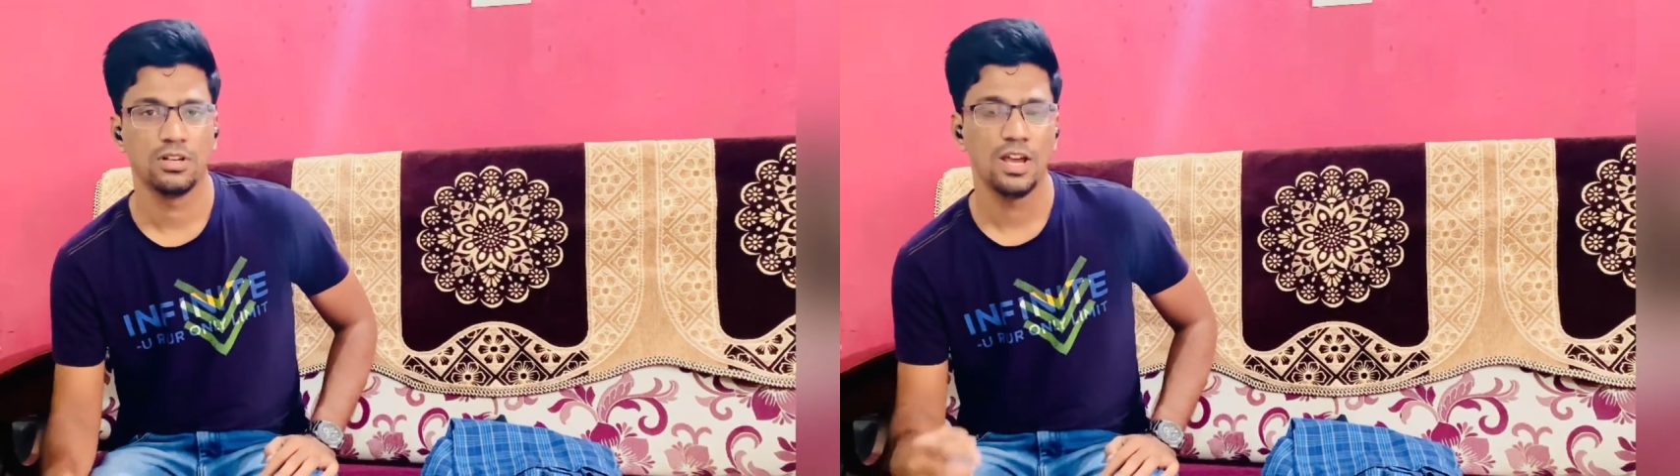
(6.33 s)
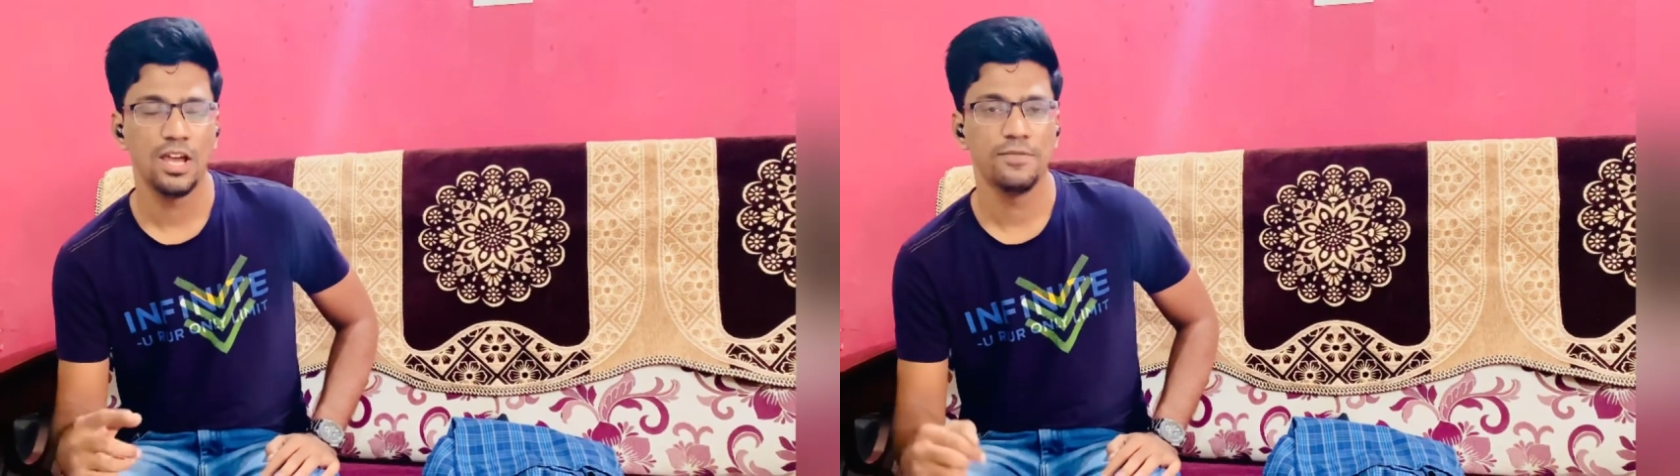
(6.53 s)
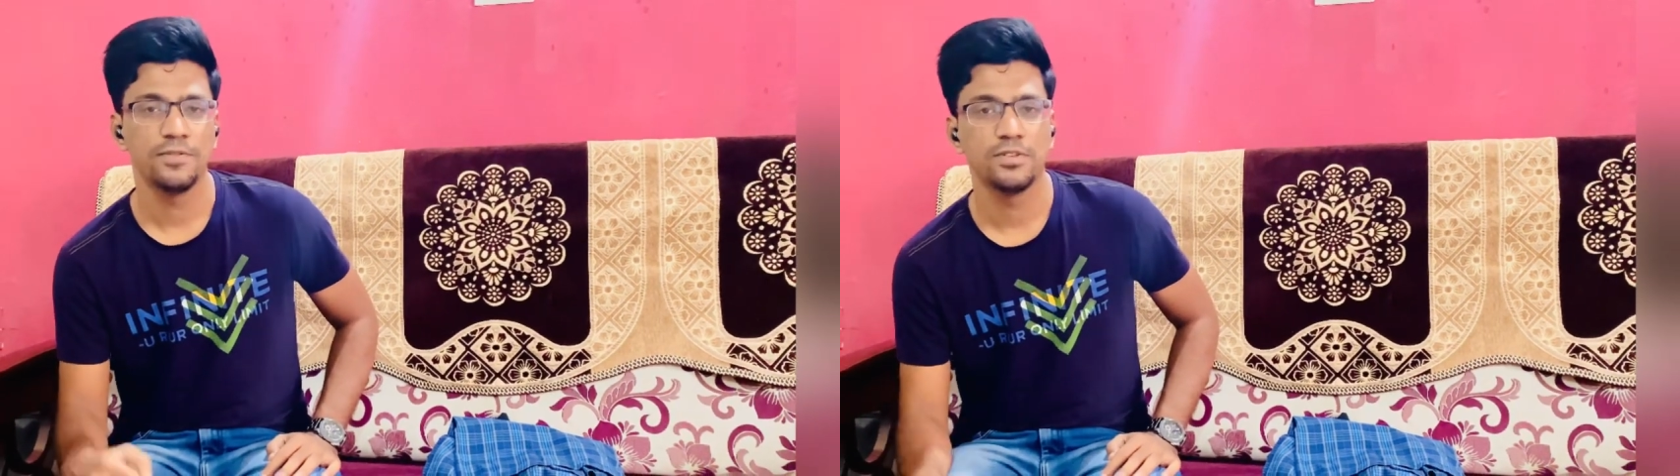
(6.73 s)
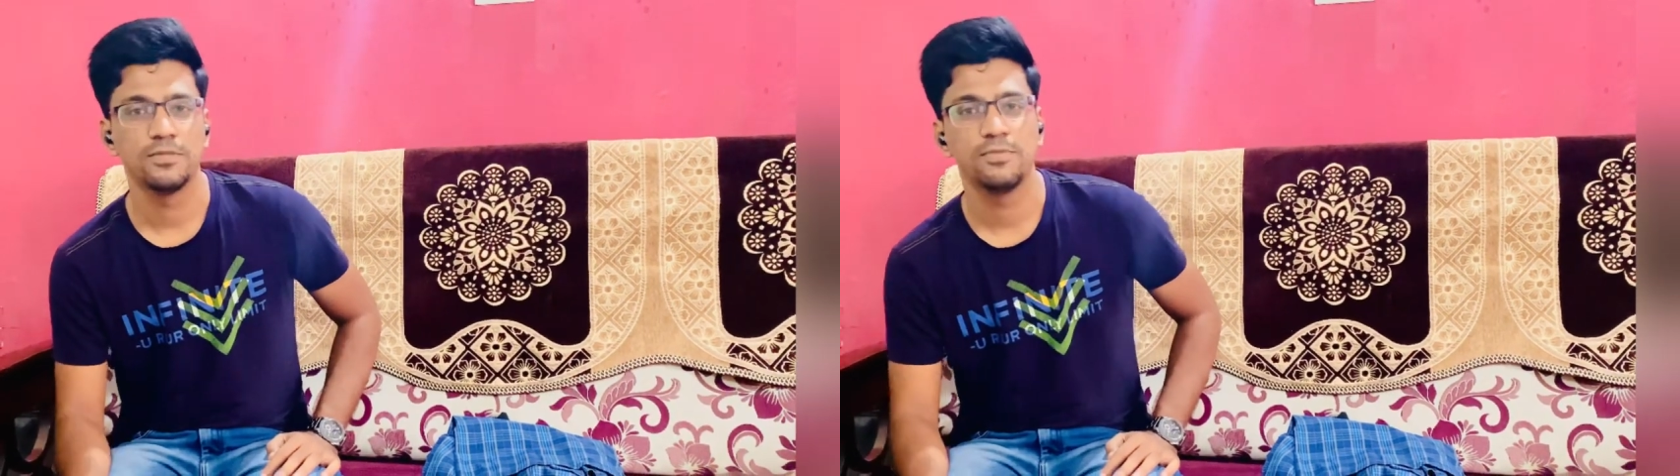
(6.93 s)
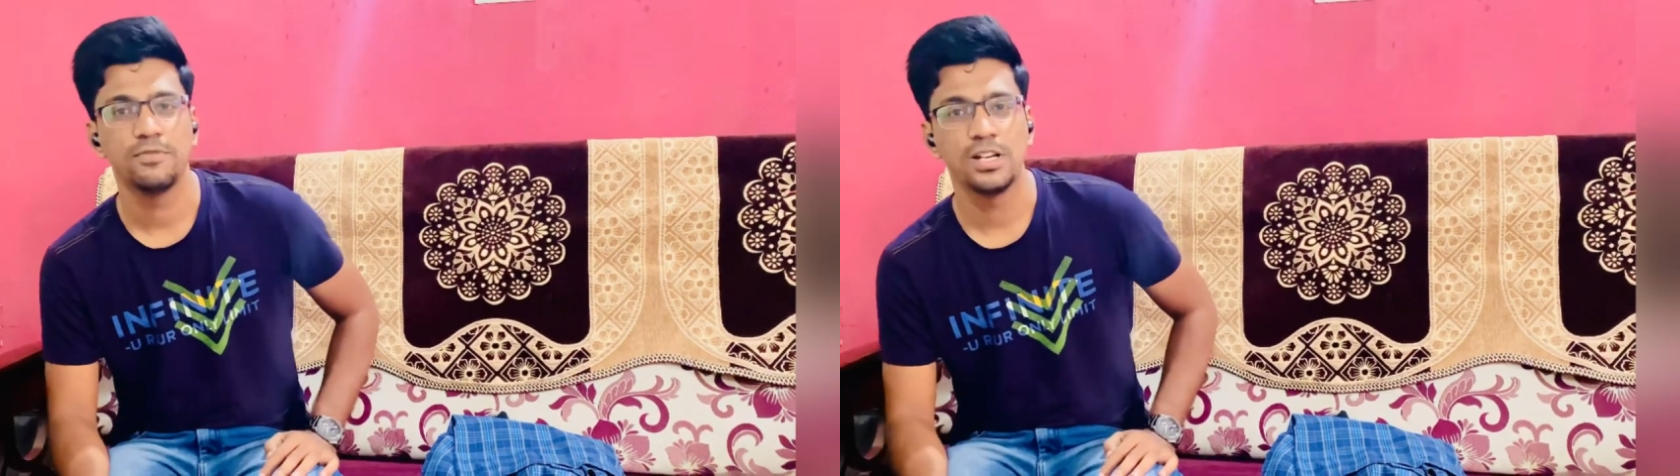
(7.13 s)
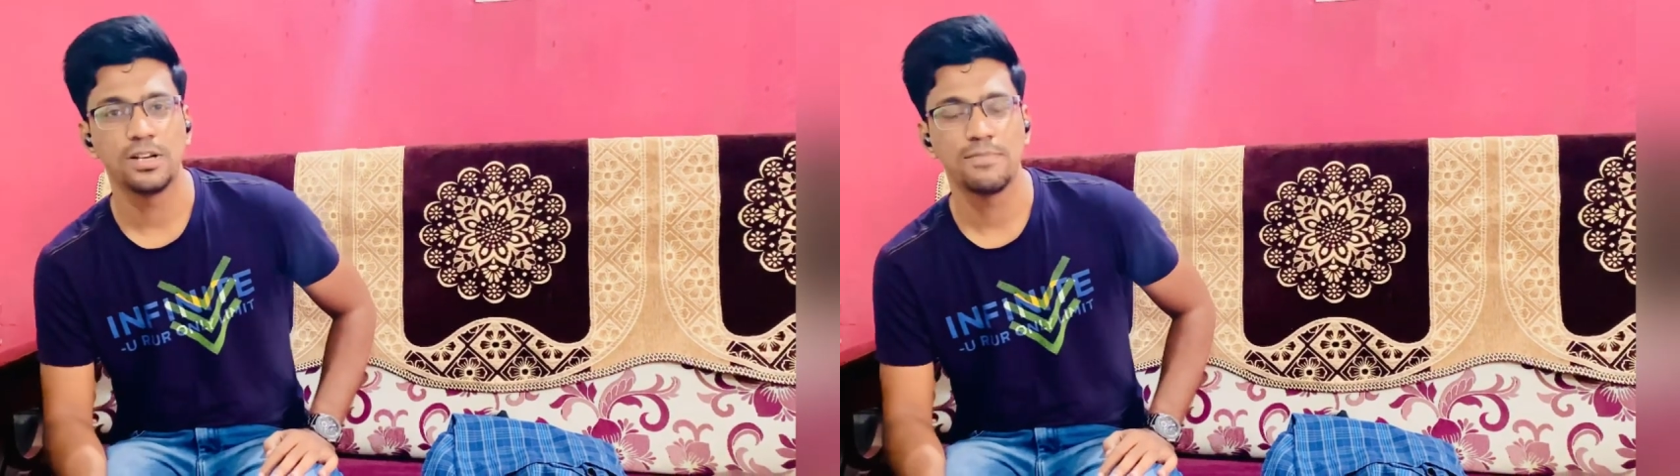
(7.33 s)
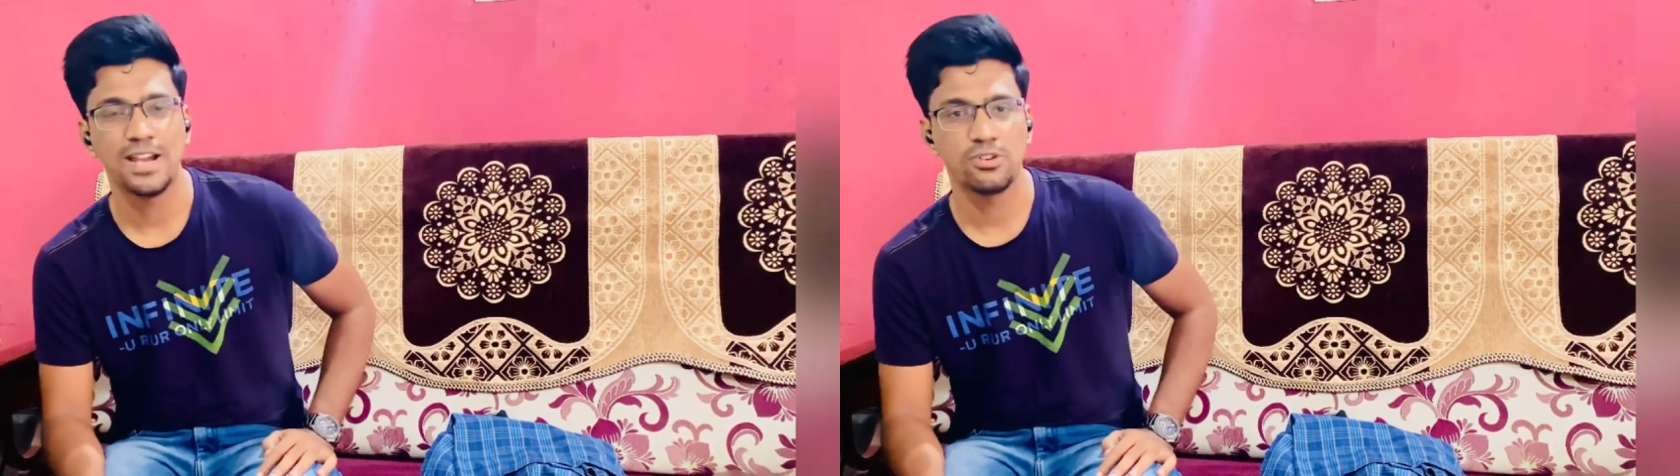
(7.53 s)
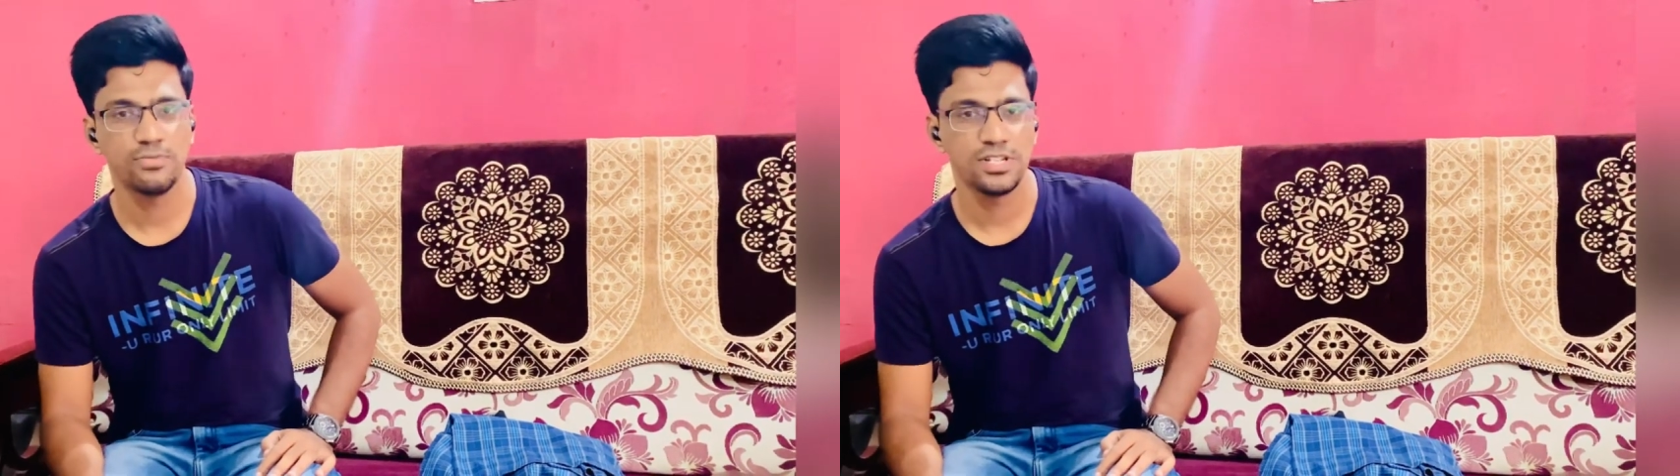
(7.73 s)
Hi everyone, welcome
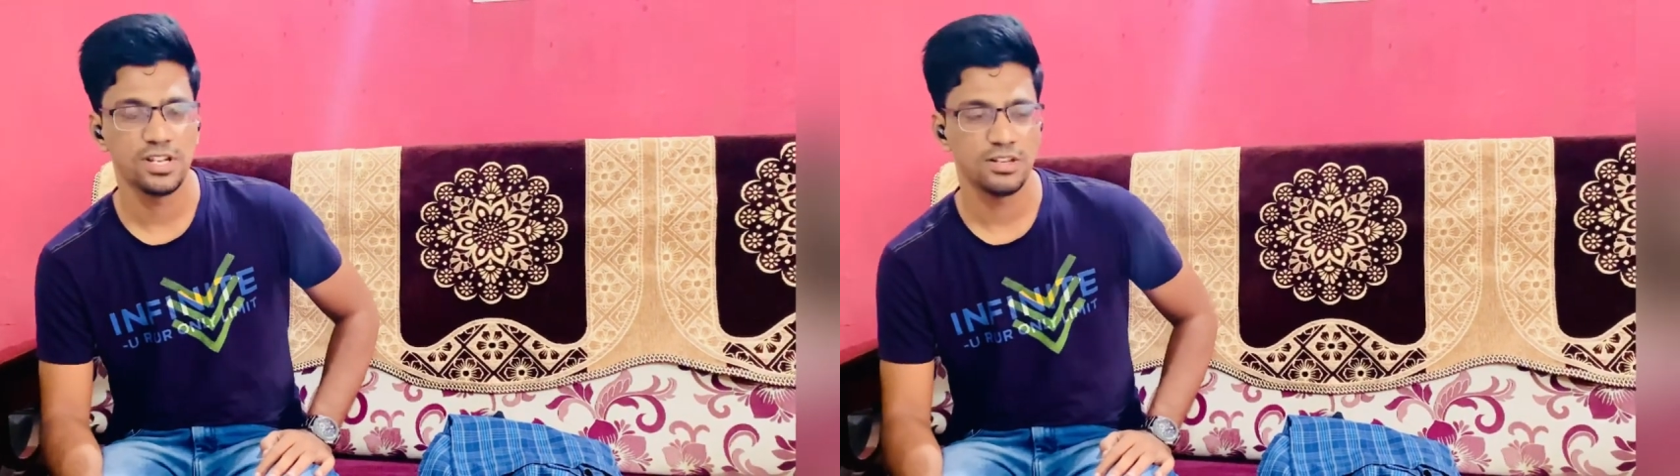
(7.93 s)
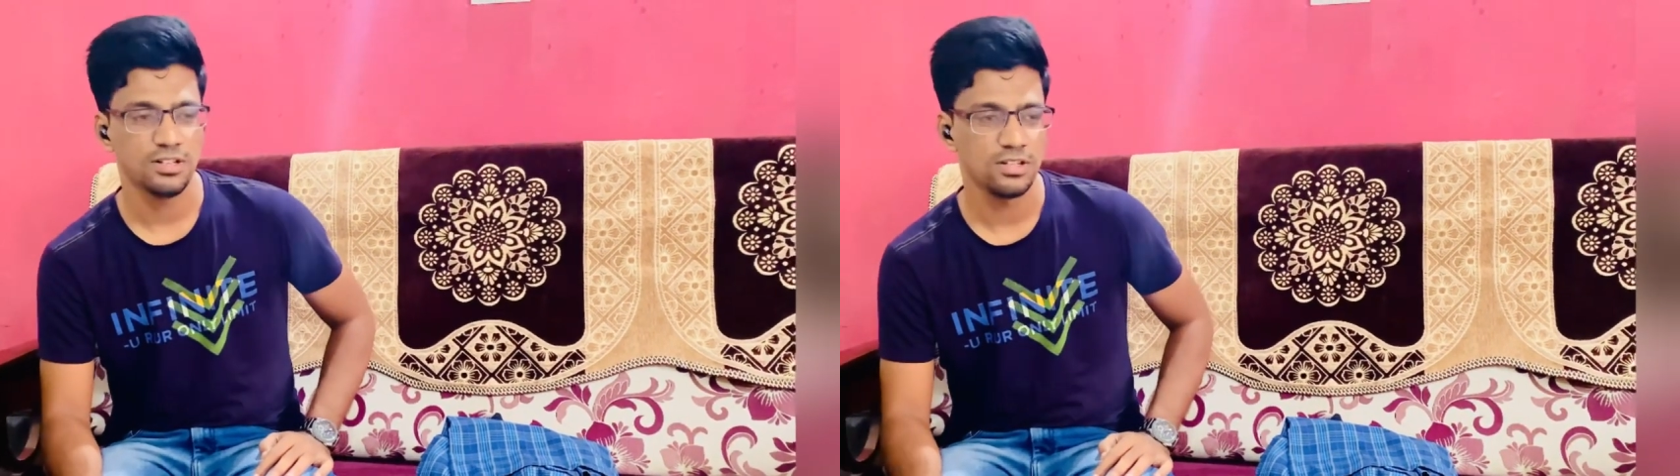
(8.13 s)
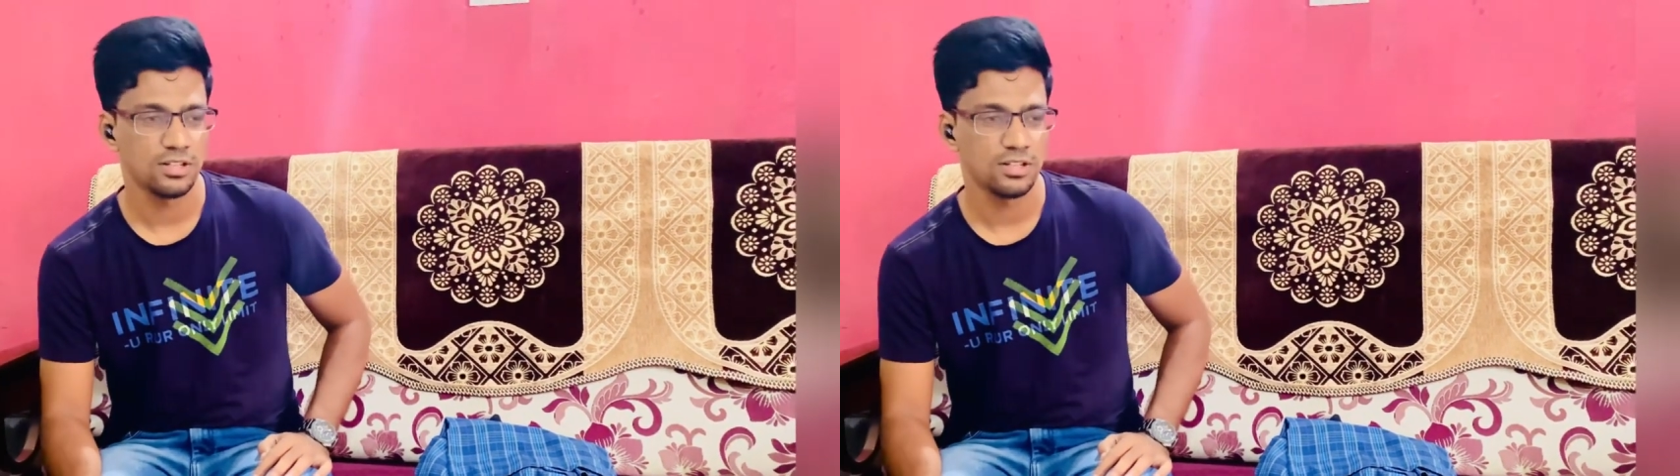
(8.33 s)
back to my channel.